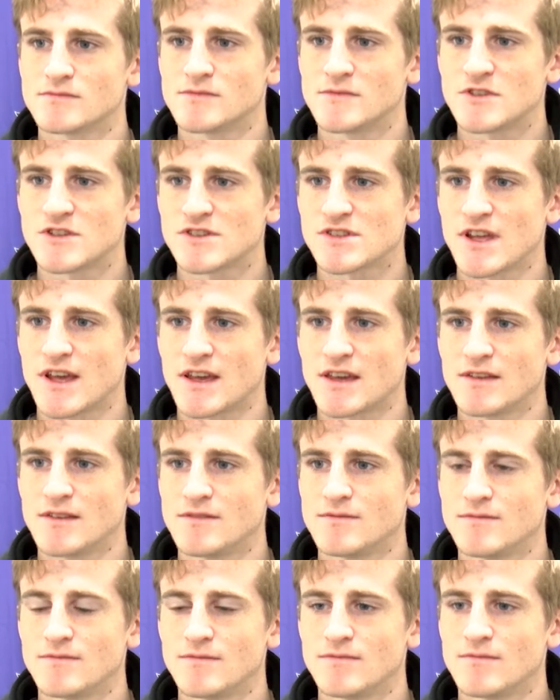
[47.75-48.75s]
just like
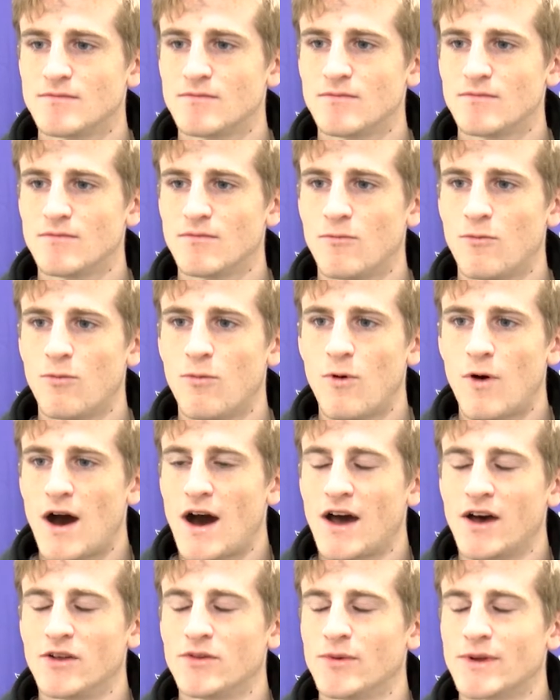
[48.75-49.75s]

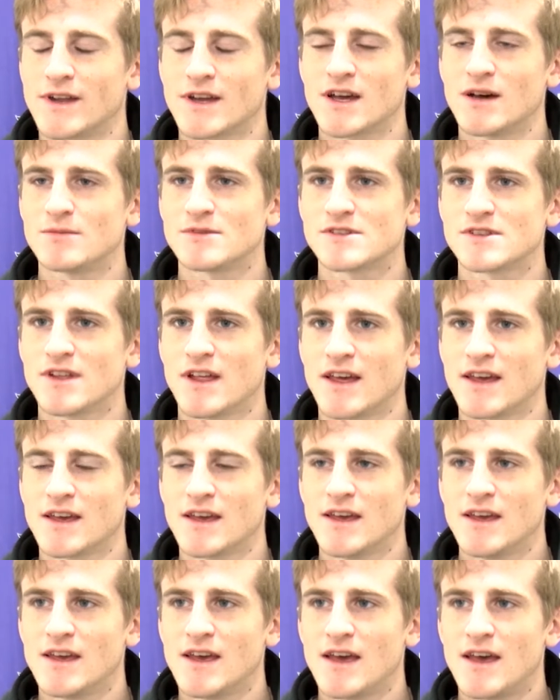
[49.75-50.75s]
wild when it comes to like
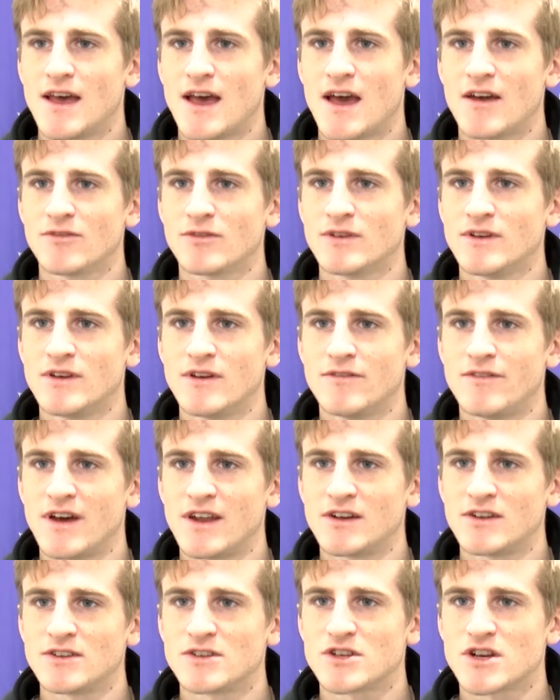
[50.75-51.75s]
every
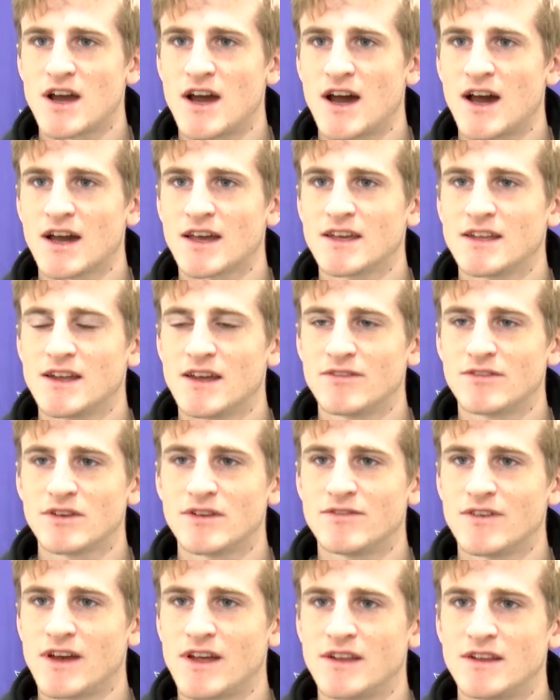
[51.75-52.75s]
event on the track and every
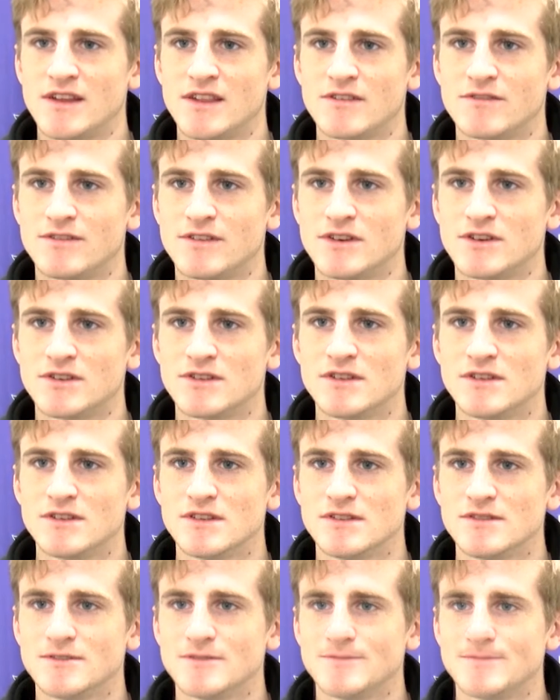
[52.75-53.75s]
event in the field.
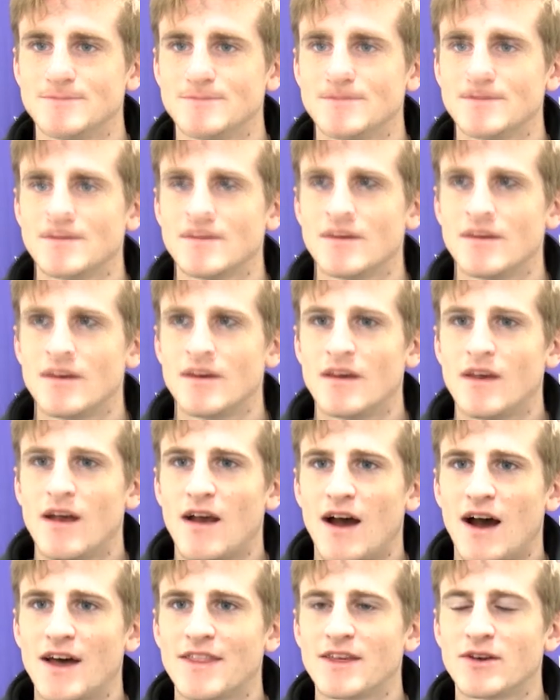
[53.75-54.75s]

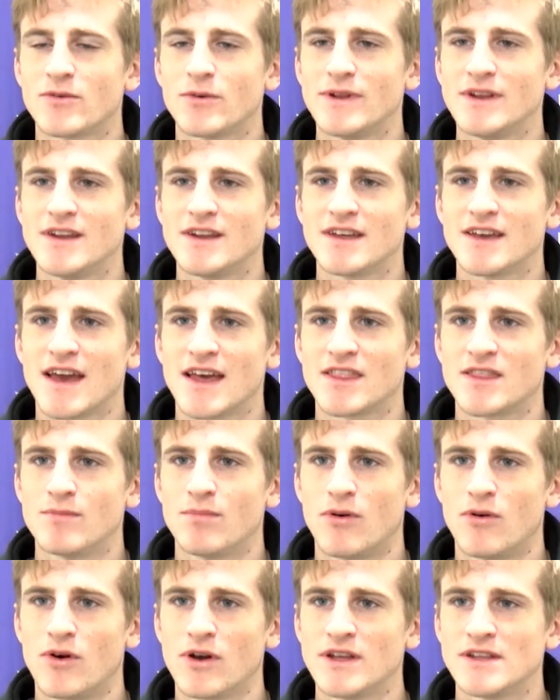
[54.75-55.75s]
I think we need to get the
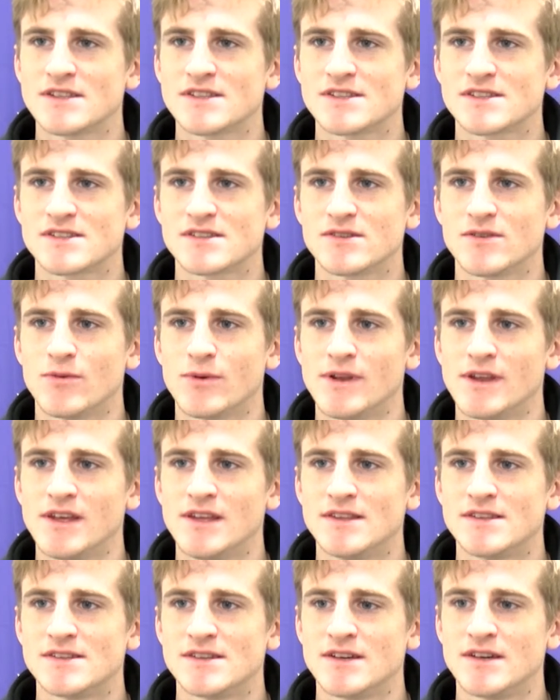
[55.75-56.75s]
points. We
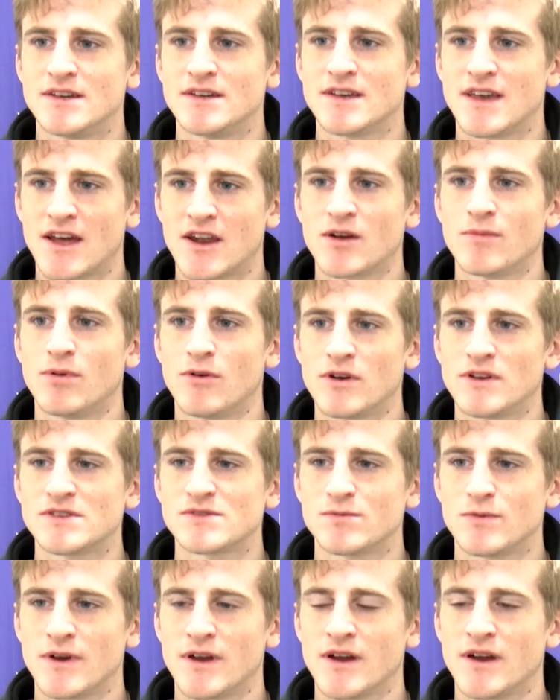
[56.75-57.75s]
need to get our
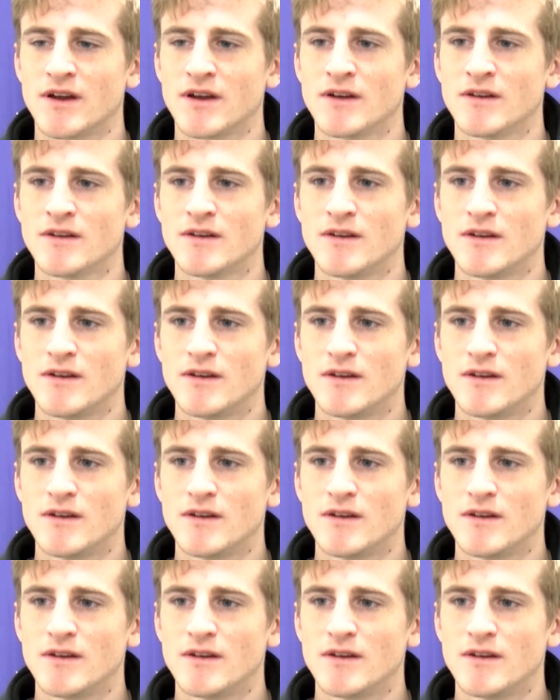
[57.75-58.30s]
points where